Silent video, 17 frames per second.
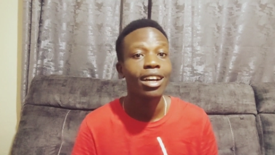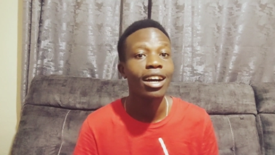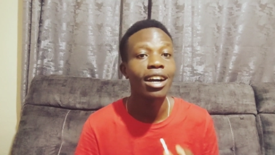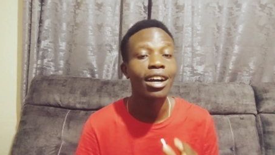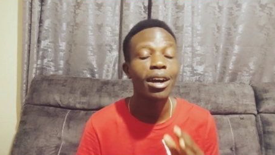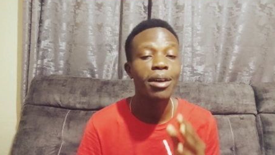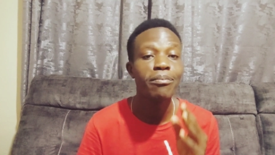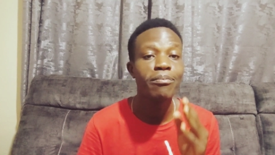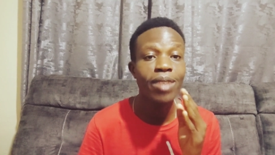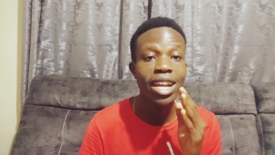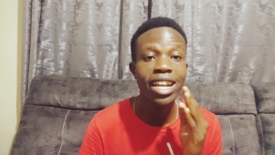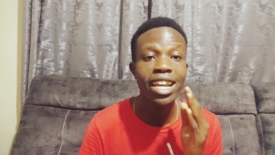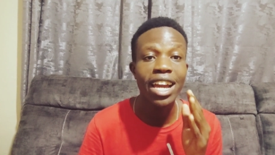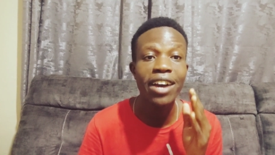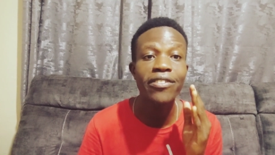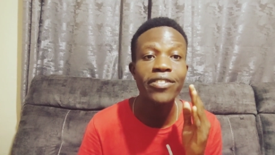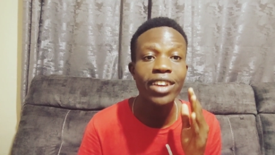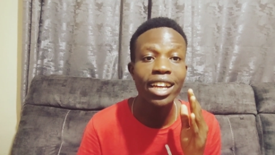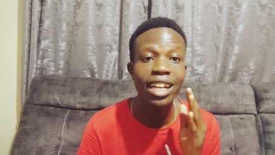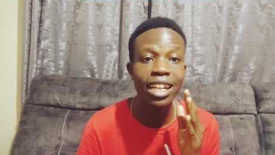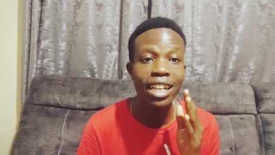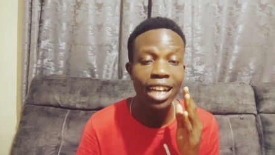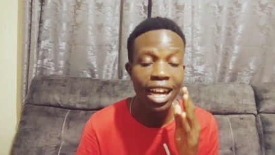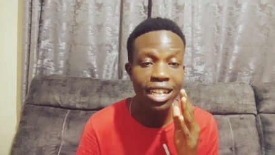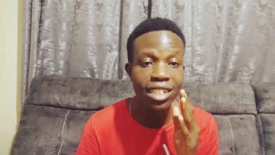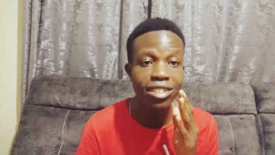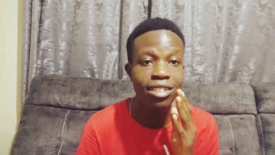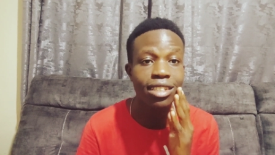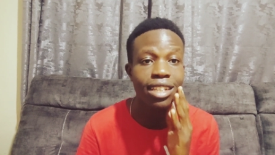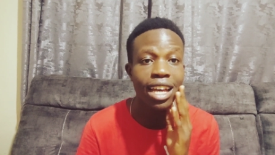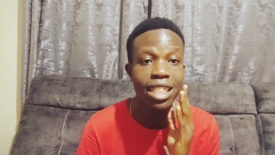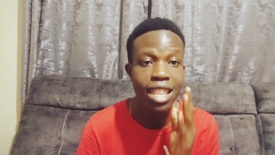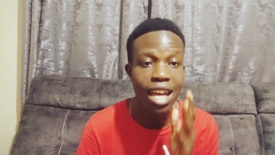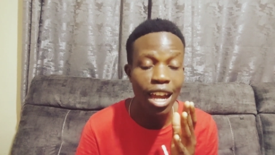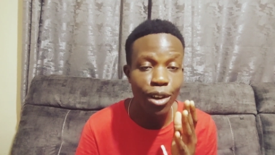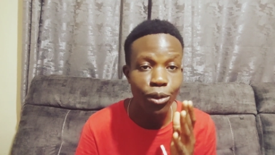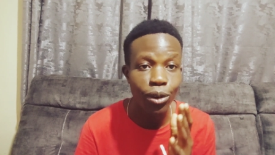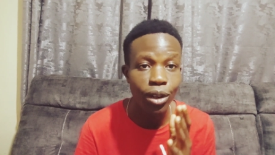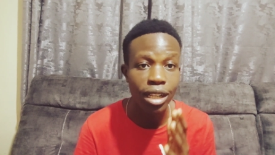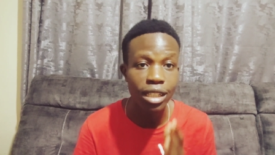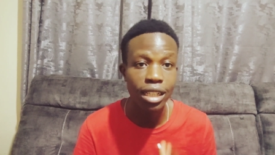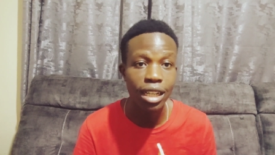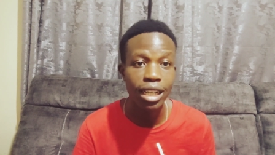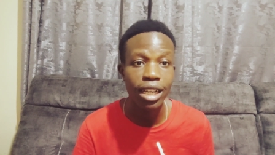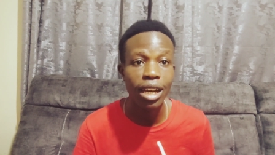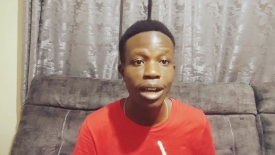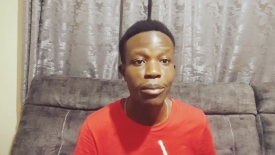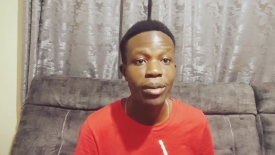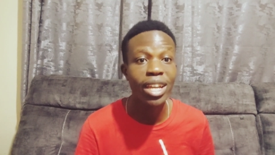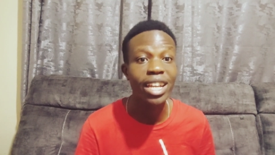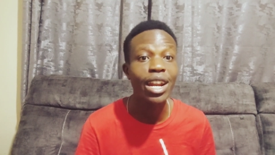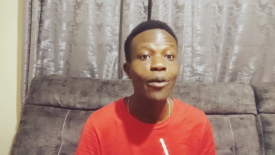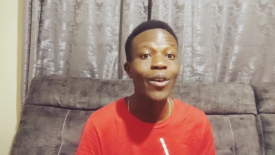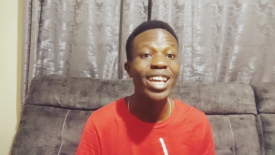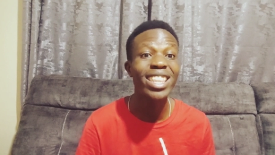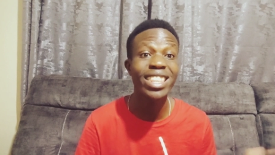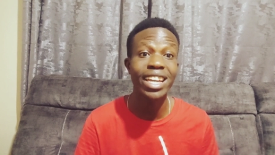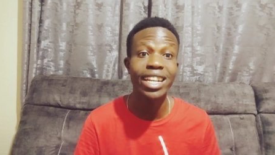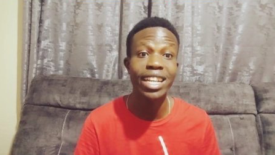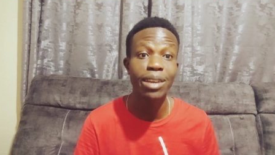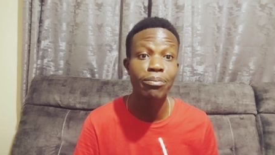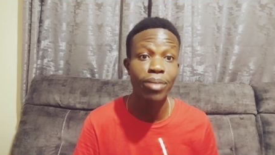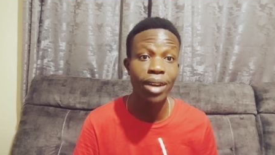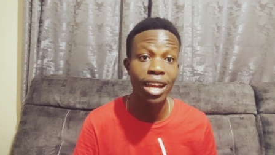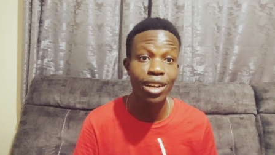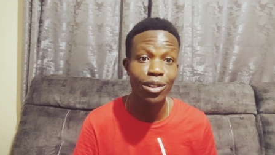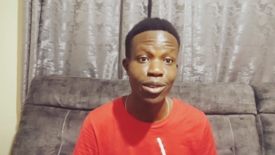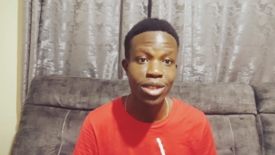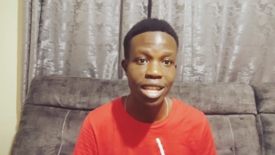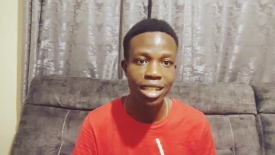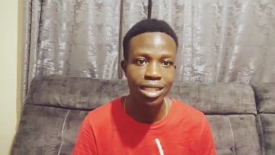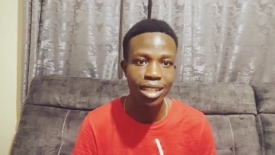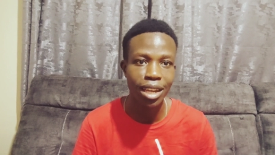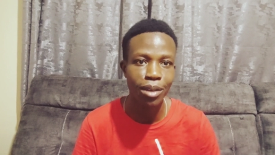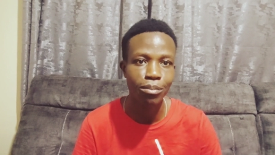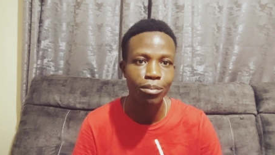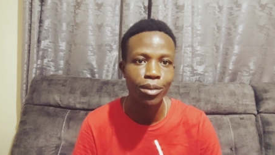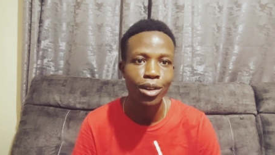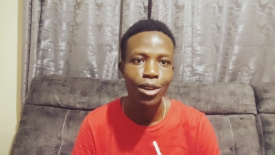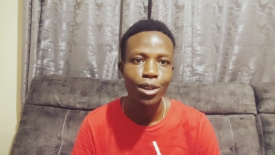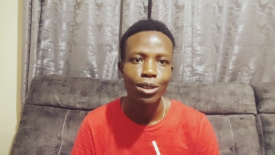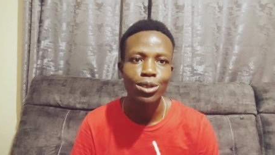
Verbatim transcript: um, many African countries are third world and um, in a way they depend on the same.